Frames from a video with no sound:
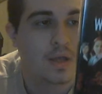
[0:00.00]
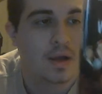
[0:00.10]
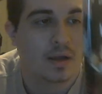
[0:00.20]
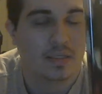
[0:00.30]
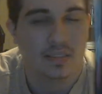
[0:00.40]

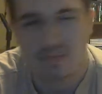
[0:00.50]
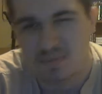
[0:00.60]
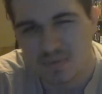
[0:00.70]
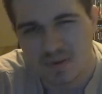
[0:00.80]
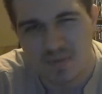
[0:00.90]
because
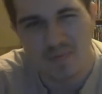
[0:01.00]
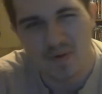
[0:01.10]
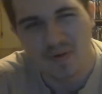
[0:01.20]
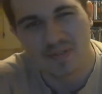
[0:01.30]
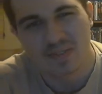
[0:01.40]
certain
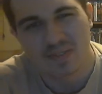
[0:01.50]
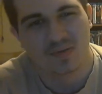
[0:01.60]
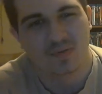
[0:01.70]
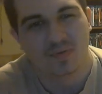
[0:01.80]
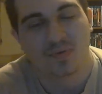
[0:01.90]
parts it's a
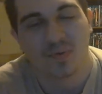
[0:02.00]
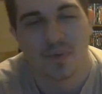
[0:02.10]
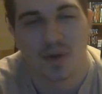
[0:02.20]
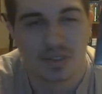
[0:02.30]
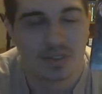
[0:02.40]
little too
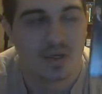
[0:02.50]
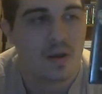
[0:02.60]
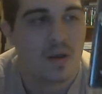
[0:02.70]
much.